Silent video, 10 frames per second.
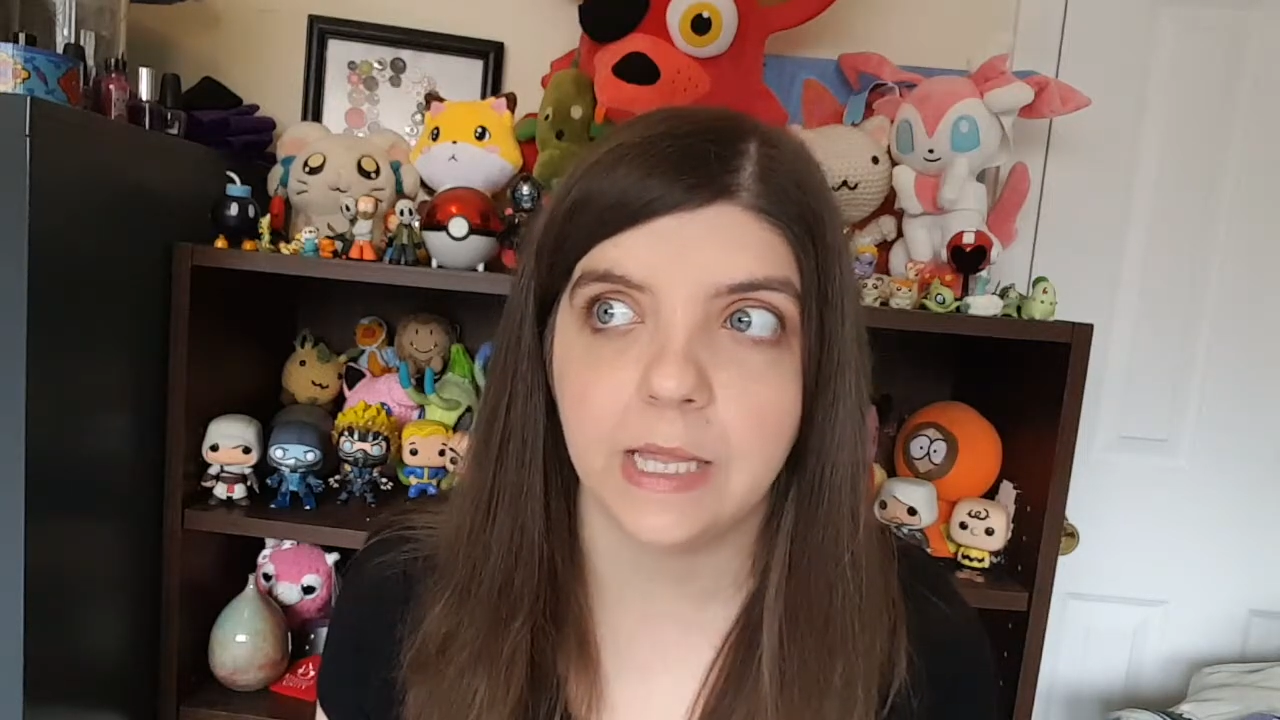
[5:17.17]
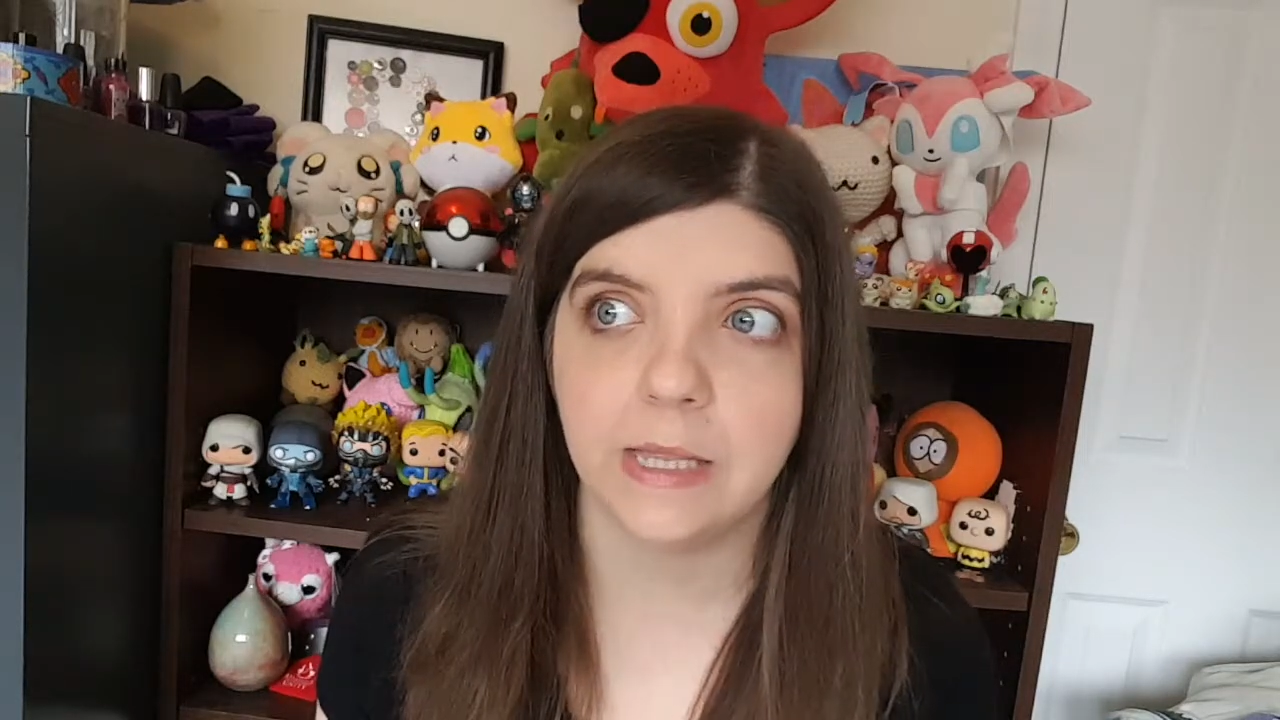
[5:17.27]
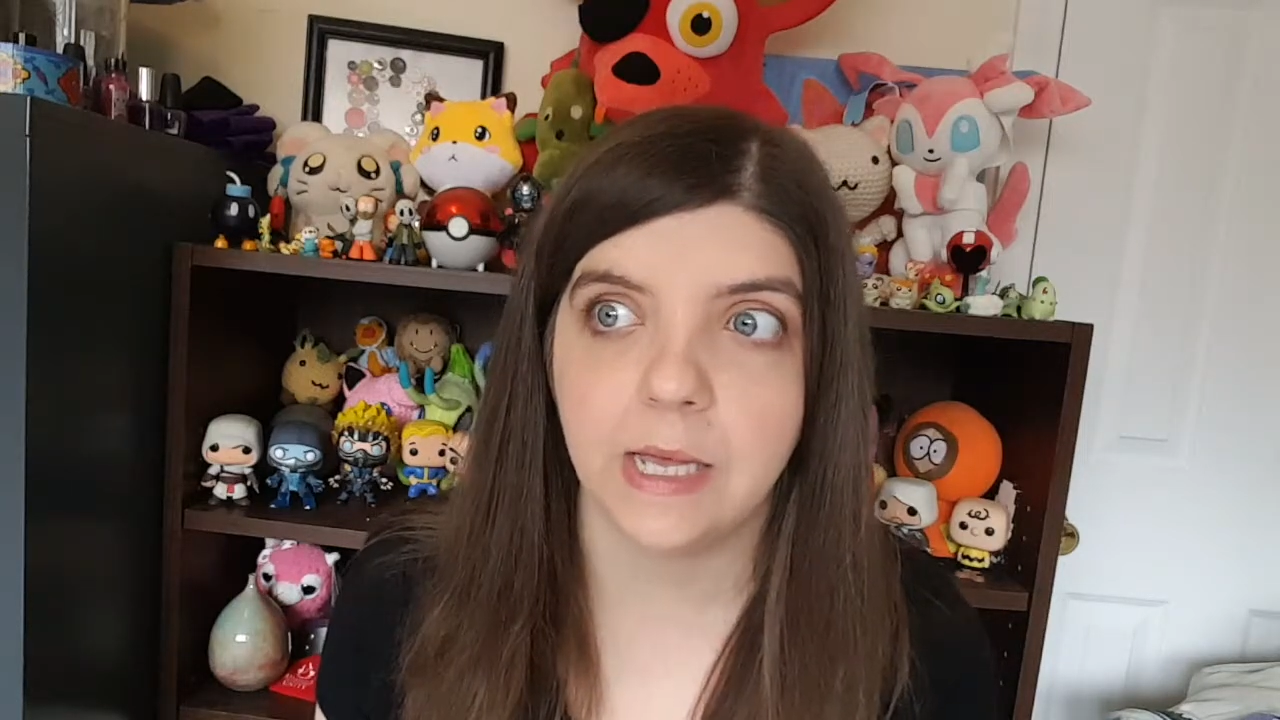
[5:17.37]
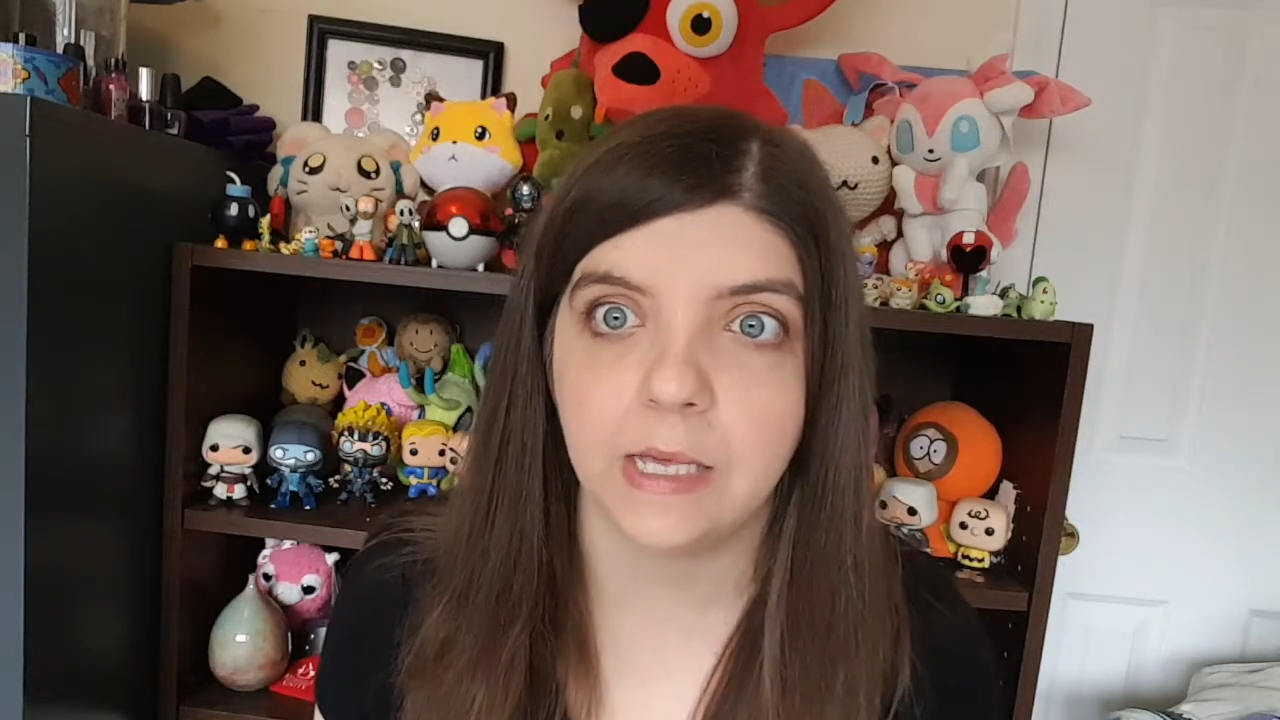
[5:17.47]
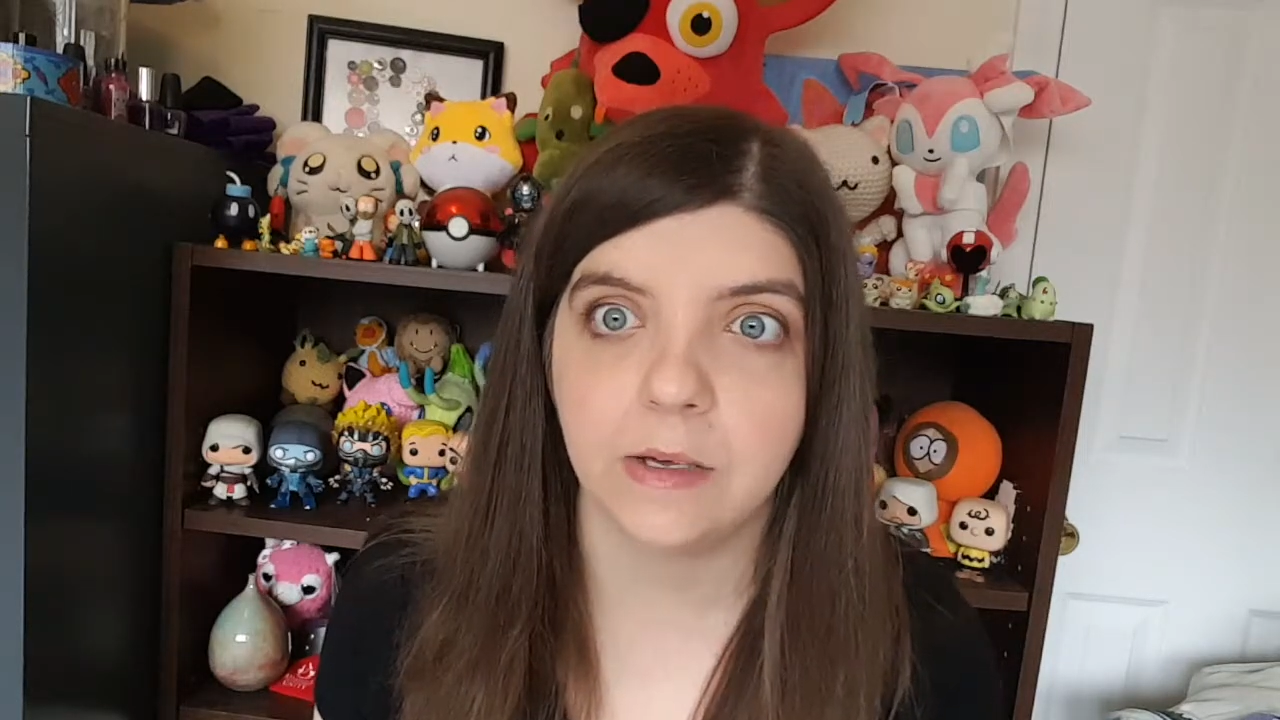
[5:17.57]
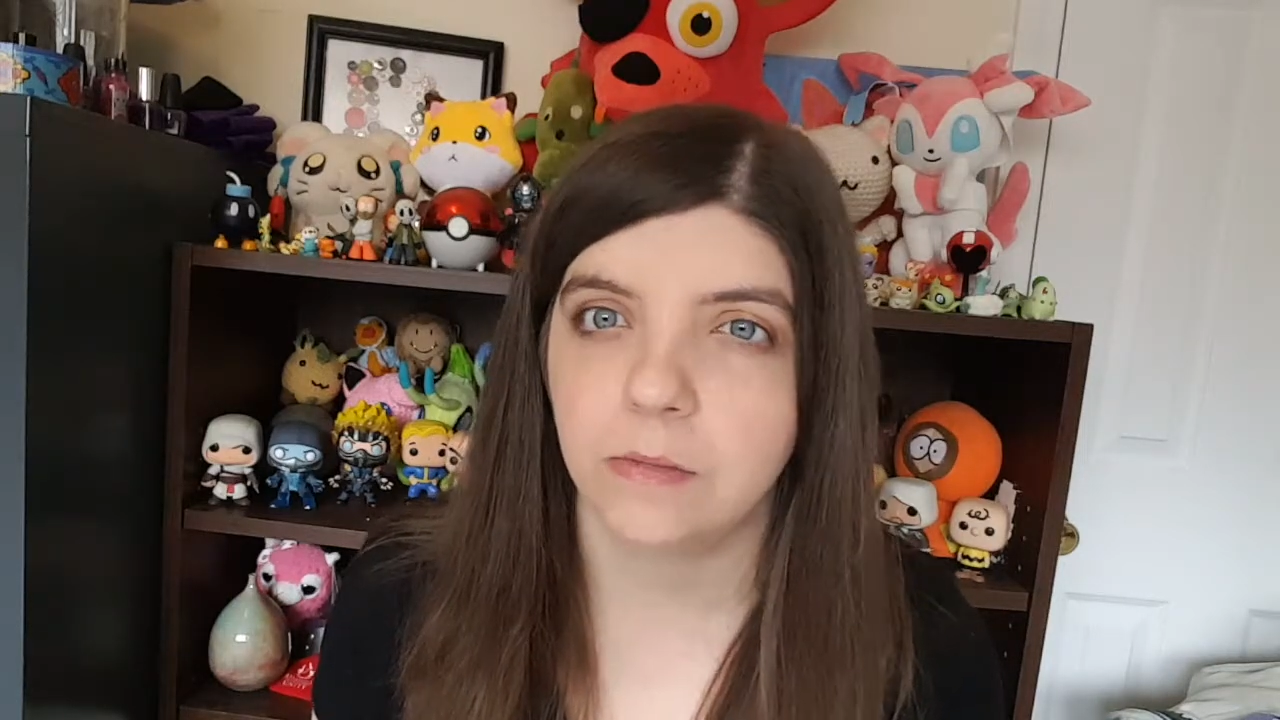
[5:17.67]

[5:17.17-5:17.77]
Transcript: I think,